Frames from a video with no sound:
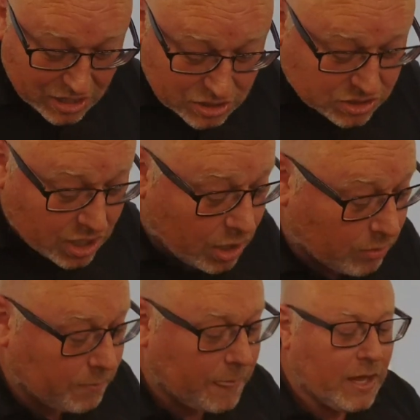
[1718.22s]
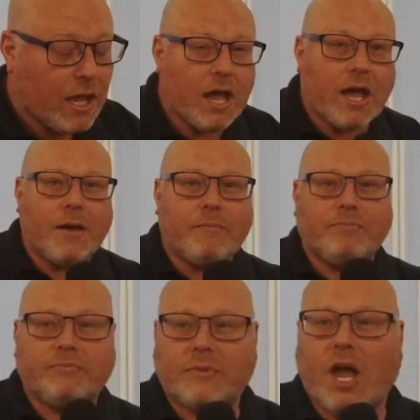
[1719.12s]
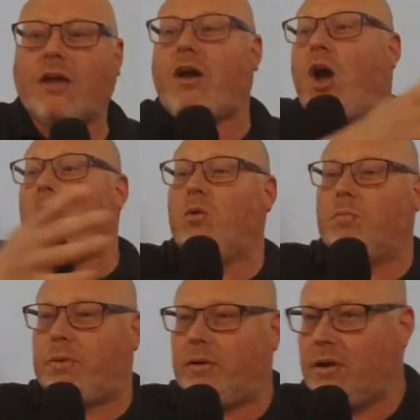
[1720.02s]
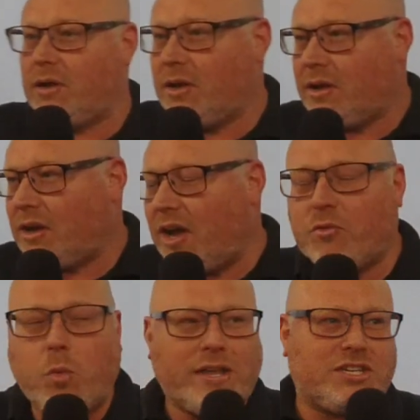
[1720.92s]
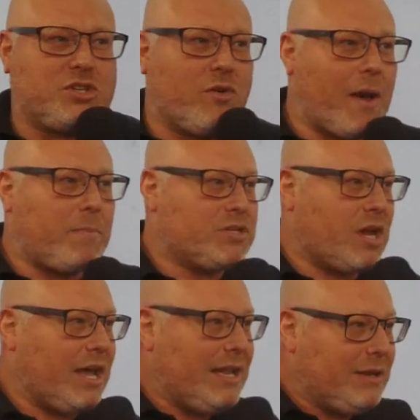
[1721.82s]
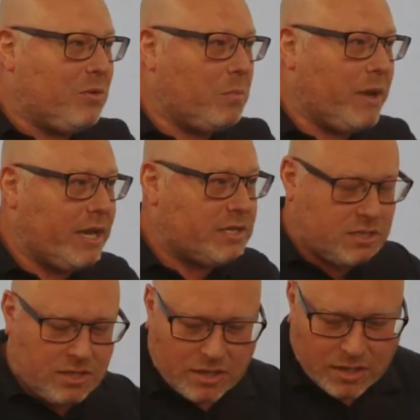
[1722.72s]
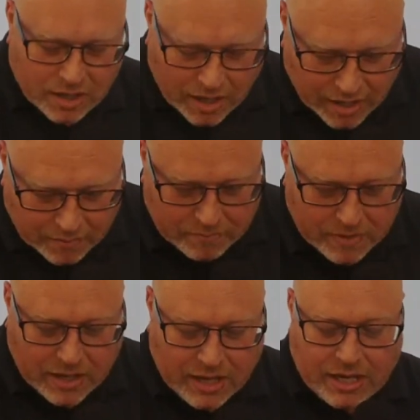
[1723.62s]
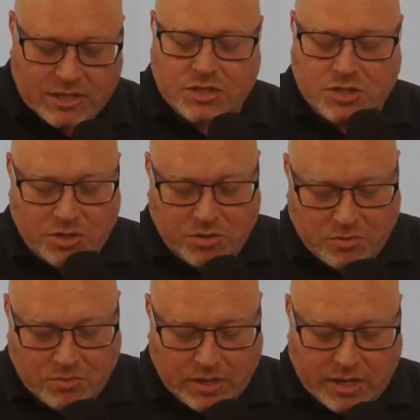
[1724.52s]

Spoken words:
So, I hope I've whetted your appetite a little bit into